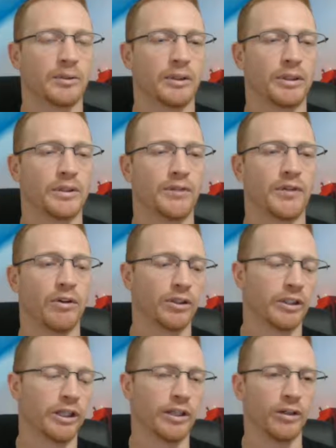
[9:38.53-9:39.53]
He's a very good
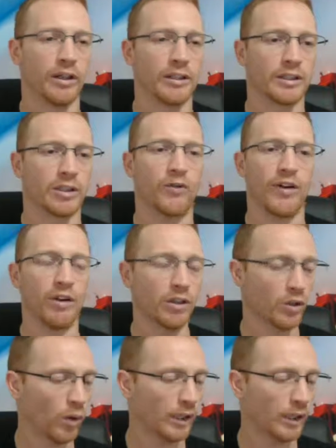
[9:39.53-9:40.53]
hitter. Had a very
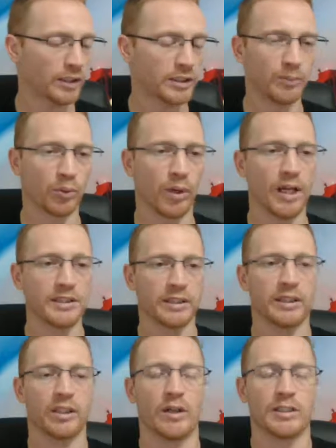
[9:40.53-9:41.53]
quietly, surprisingly
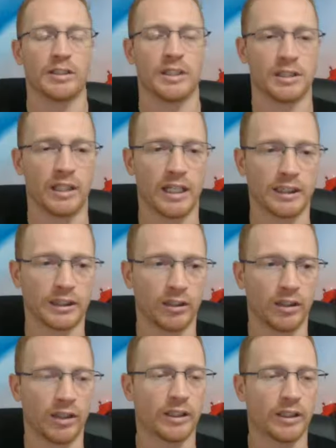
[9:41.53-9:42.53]
great season last year. A
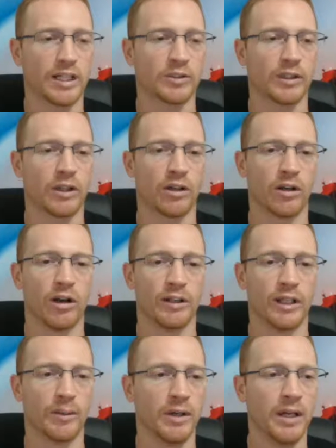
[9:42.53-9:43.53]
lot of guys really on
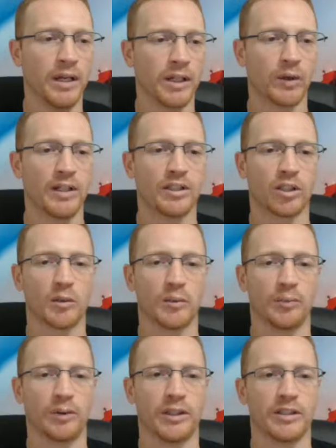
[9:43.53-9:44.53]
him. Great tournament
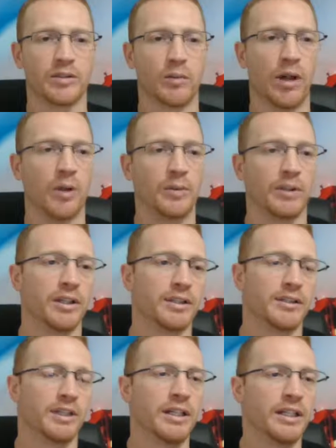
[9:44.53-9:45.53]
play as well
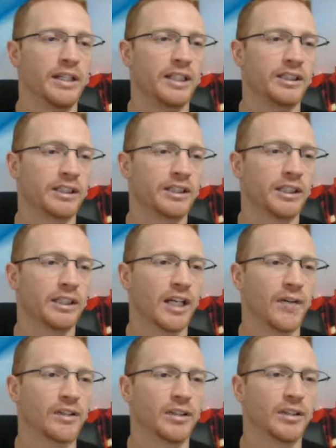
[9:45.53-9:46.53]
because he's just a guy
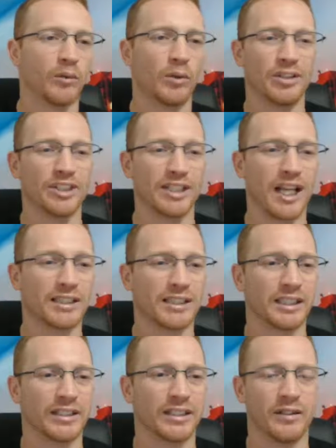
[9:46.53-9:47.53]
that's not real
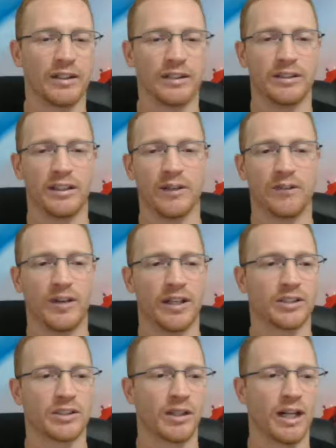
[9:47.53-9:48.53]
sexy in DFS.
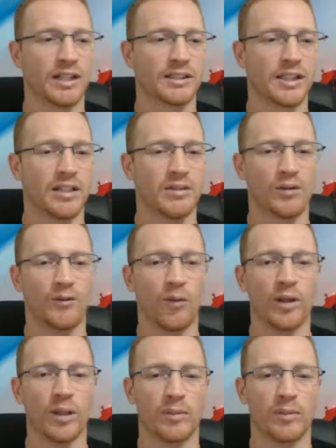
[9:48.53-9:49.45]
So guys tend to avoid him.